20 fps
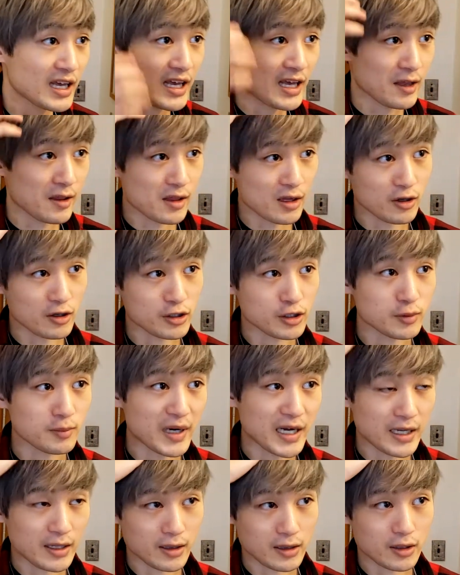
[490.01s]
So you
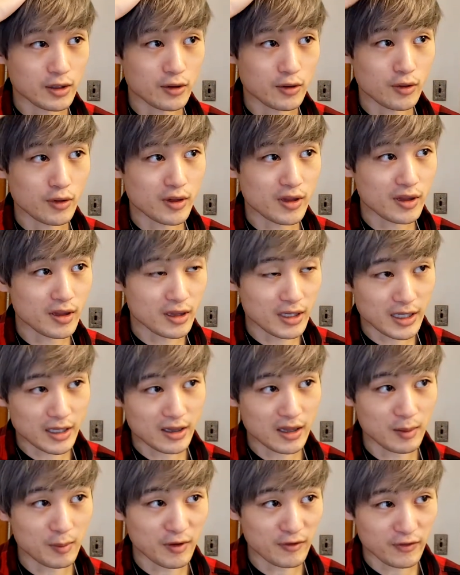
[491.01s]
might lose like
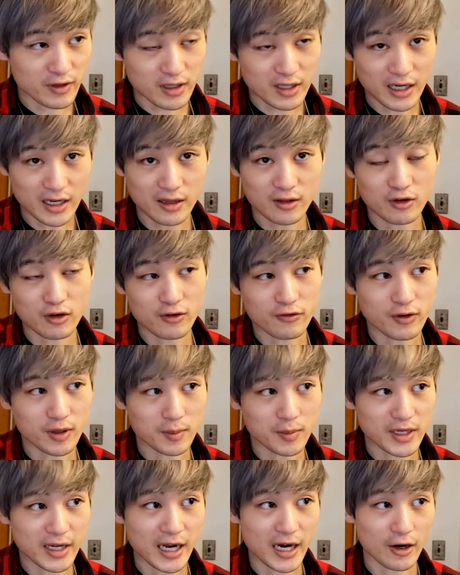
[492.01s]
some of the texture from
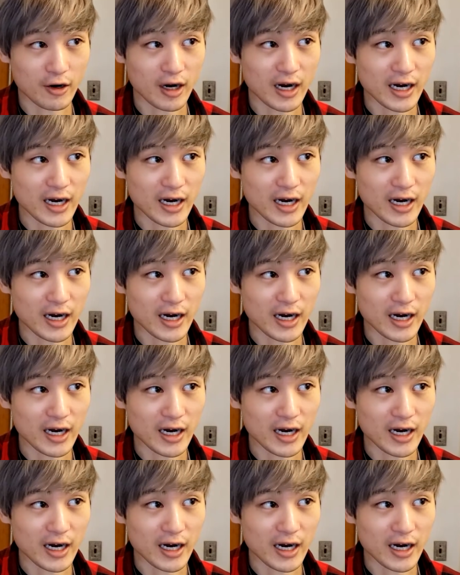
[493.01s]
the hair